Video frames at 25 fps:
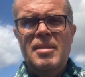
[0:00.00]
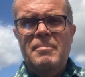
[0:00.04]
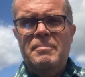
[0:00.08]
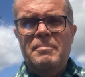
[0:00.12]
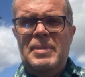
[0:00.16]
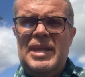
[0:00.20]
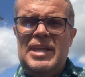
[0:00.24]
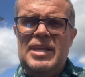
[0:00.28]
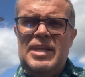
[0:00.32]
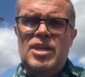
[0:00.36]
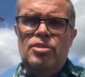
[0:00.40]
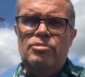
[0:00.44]

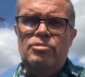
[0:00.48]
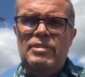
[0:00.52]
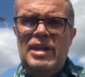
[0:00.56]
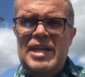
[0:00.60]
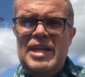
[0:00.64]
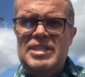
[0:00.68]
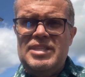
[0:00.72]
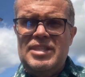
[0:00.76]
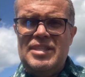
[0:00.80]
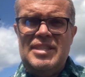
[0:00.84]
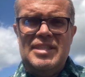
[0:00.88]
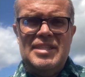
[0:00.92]
Being
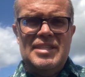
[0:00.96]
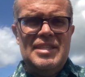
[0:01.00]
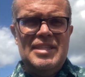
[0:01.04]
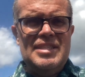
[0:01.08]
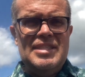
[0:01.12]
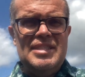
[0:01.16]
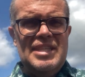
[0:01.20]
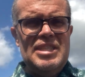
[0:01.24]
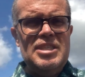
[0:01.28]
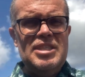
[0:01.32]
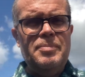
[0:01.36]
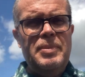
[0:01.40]
courageous is a
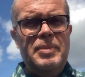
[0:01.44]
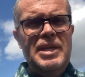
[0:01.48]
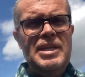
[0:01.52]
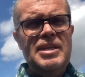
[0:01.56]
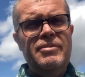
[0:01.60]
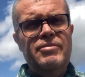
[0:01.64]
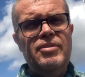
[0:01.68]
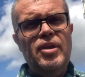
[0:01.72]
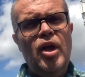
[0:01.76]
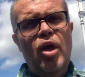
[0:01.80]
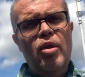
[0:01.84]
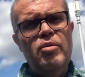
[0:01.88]
discipline
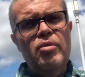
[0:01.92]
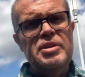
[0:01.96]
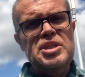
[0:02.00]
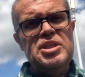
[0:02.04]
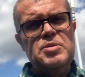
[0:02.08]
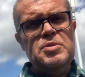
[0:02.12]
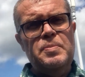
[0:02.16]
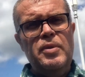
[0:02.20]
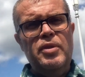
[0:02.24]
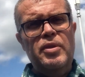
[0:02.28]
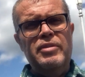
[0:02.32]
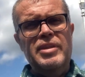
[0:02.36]
of the Holy
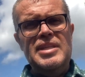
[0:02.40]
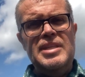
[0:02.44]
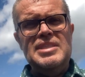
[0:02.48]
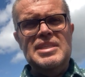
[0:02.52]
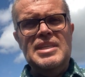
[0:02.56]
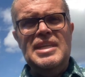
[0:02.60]
Spirit,